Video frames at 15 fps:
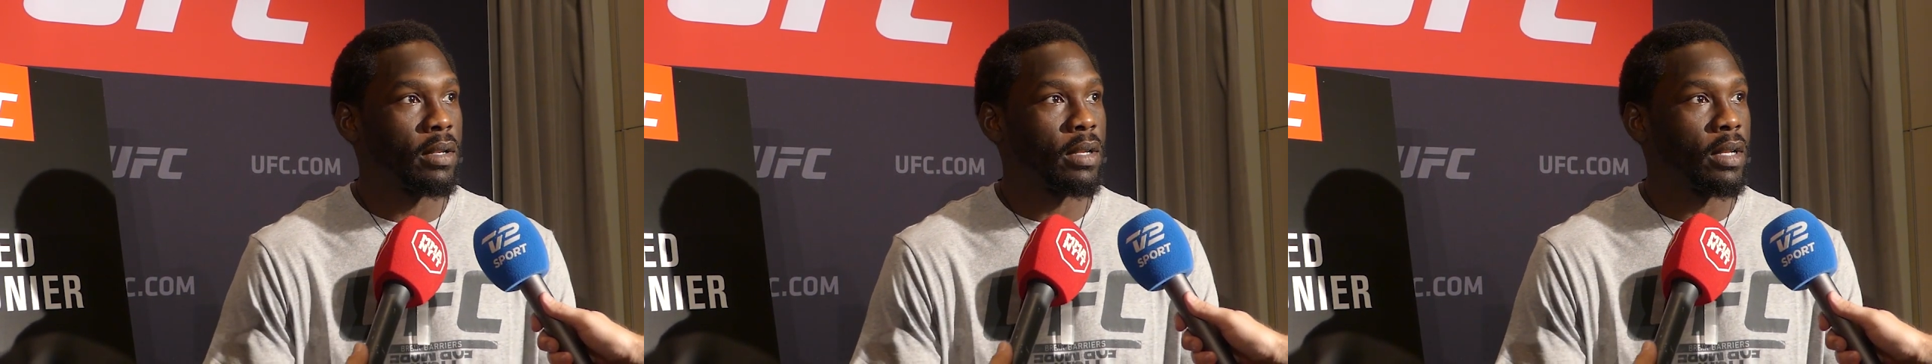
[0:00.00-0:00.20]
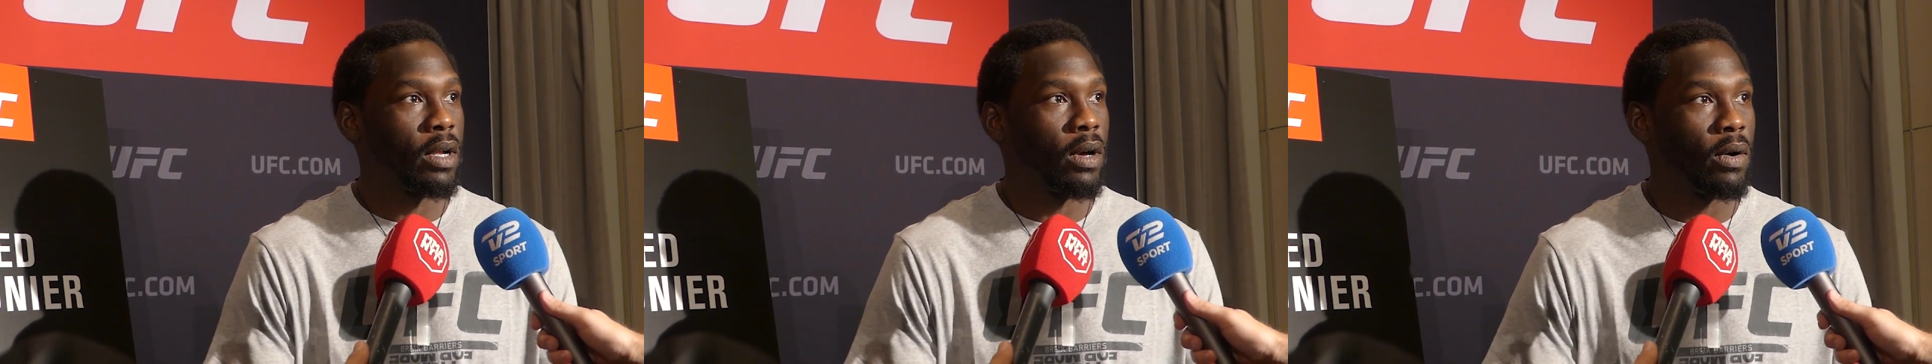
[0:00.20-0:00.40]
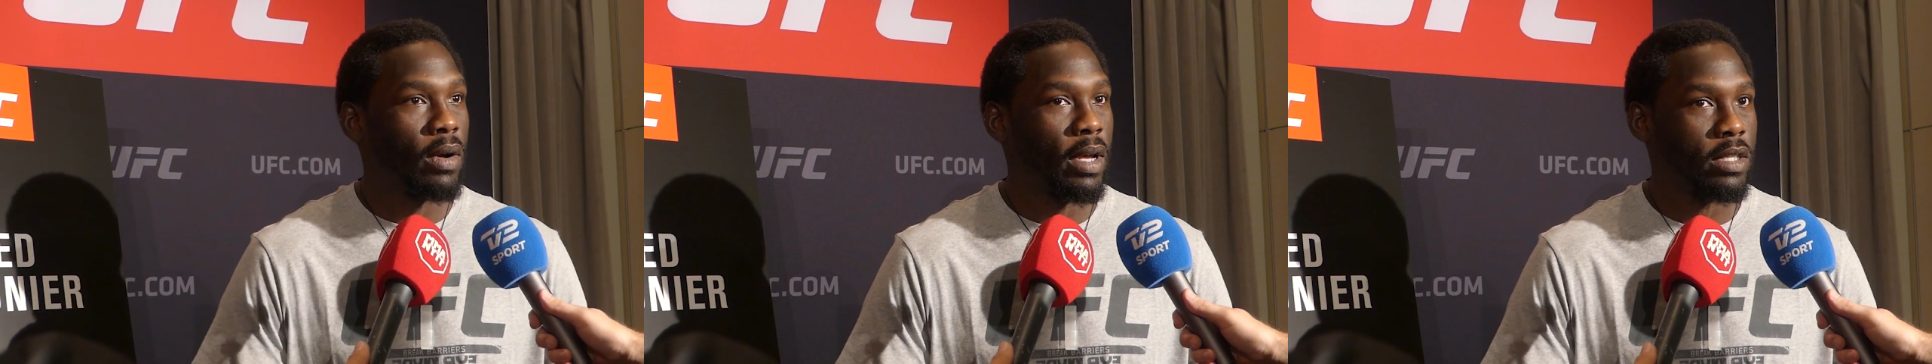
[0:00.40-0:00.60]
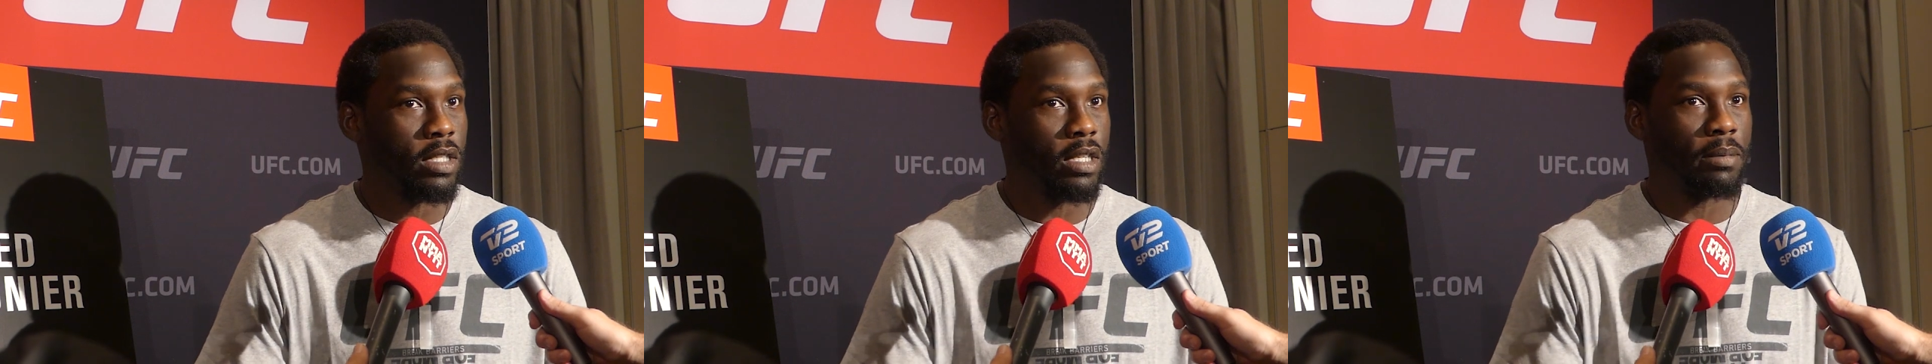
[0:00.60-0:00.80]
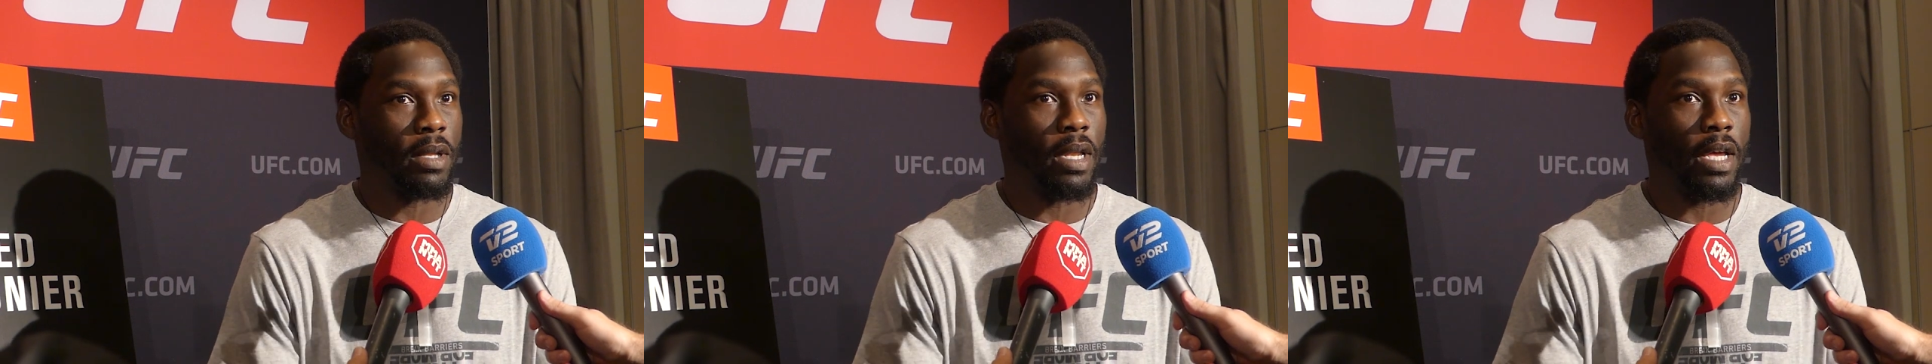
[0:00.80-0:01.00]
you know,
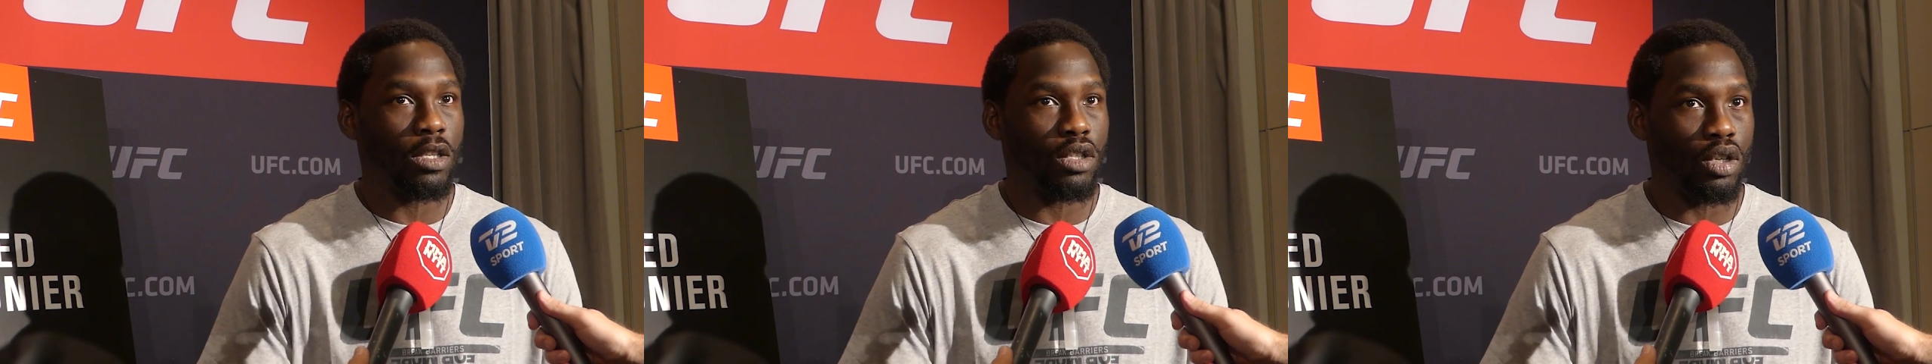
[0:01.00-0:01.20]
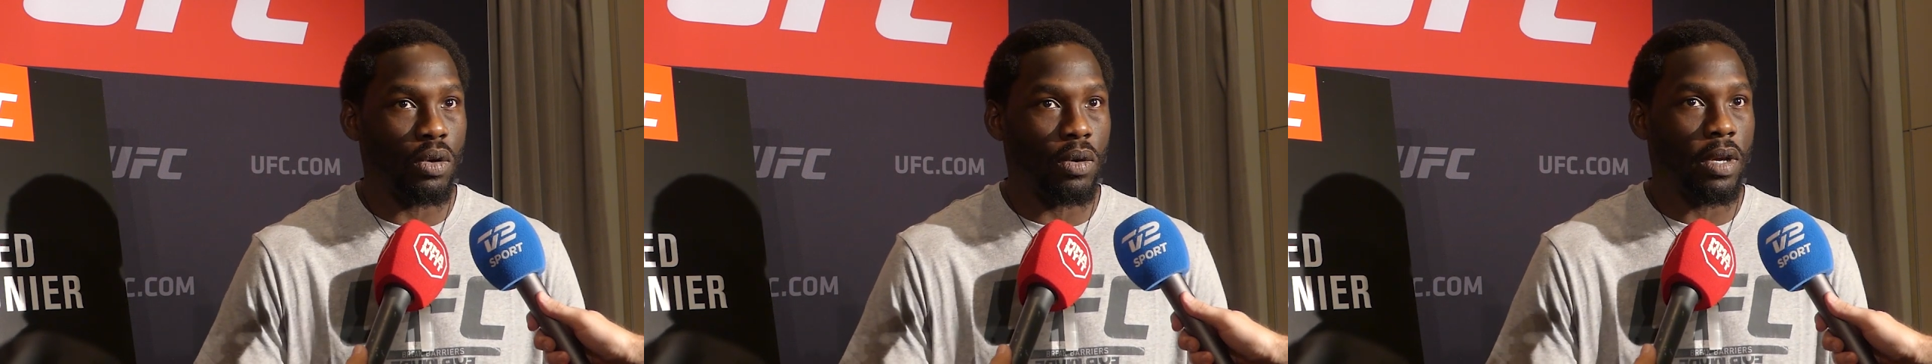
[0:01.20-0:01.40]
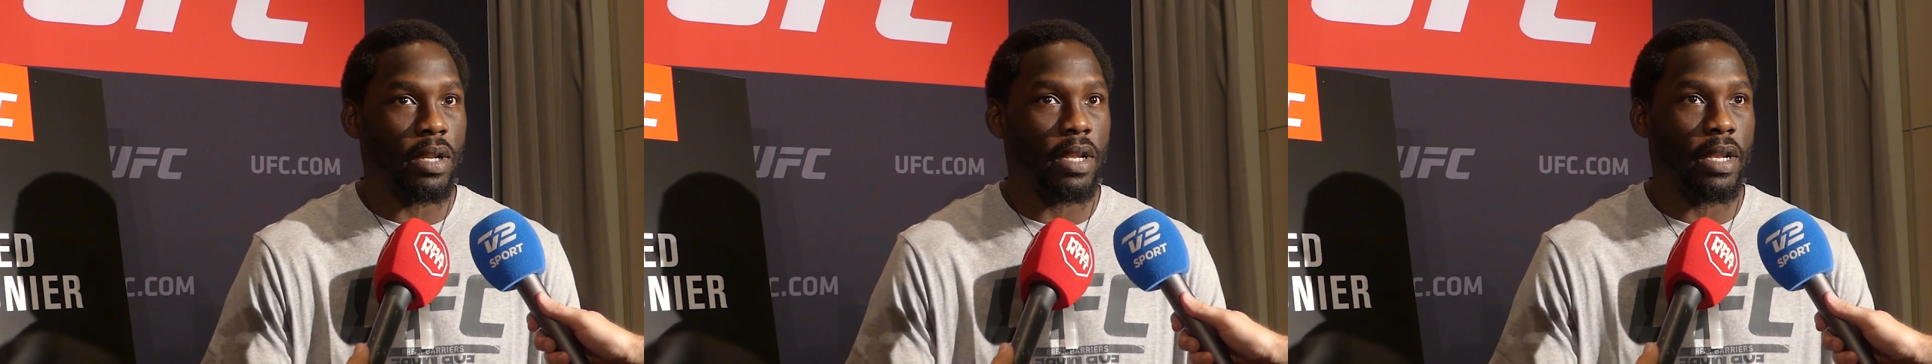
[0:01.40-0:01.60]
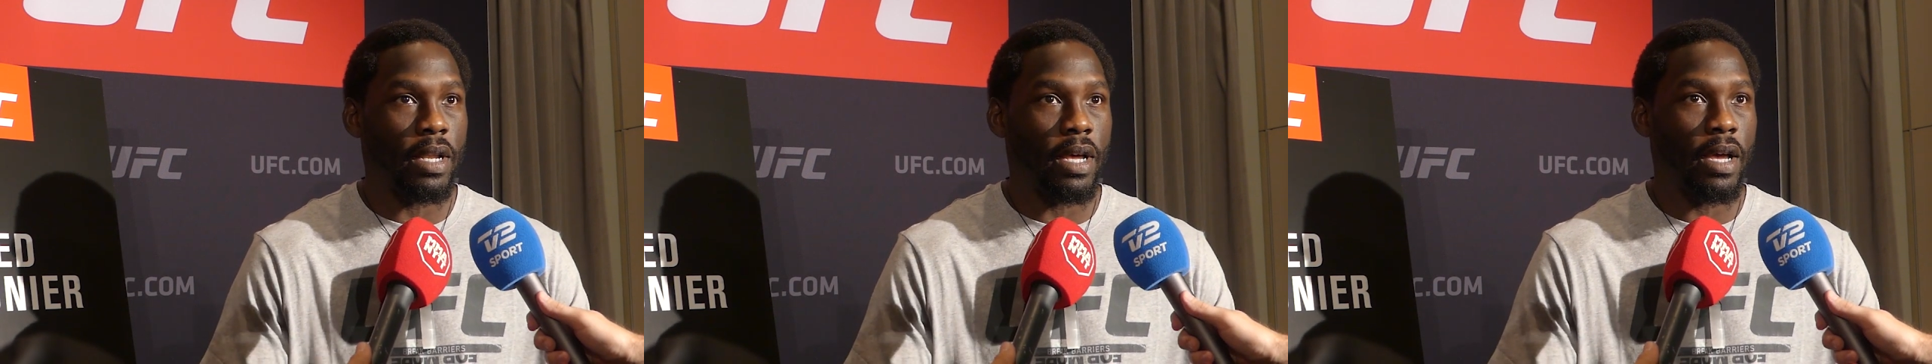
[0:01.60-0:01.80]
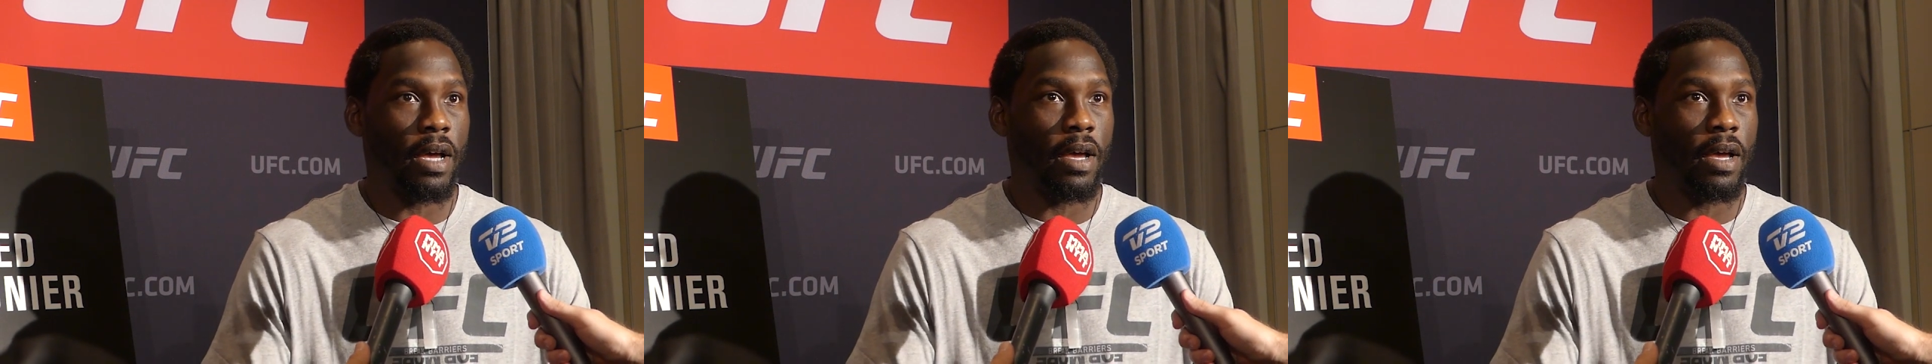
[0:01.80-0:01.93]
assimilate to it, and